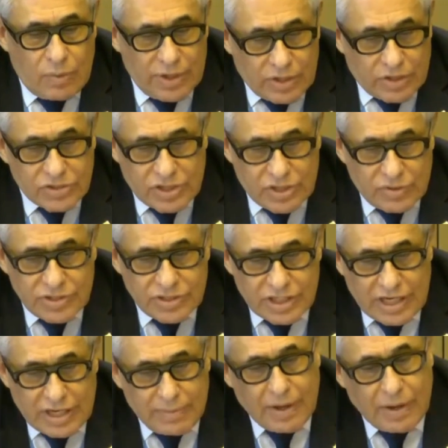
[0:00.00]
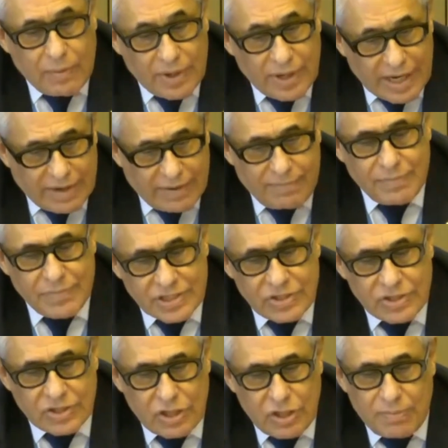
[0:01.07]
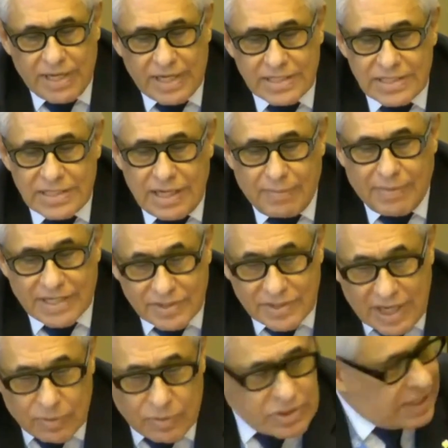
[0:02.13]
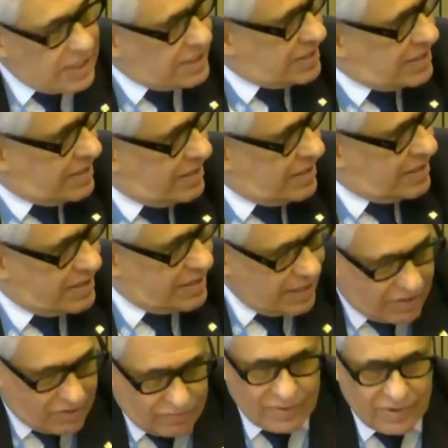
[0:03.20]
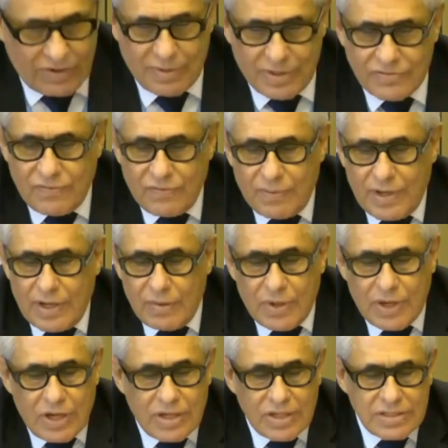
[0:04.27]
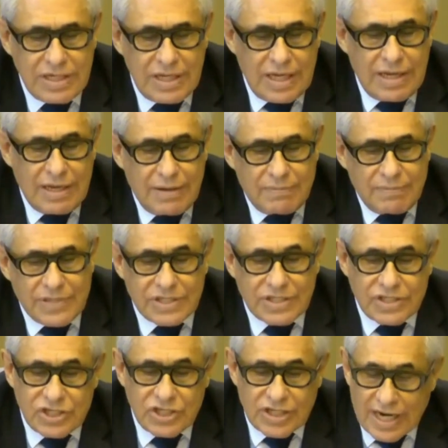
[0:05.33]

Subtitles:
With us here in Geneva, we have Mr. Tomas Lamasnauskas. Thank you very much for being with us. Mrs.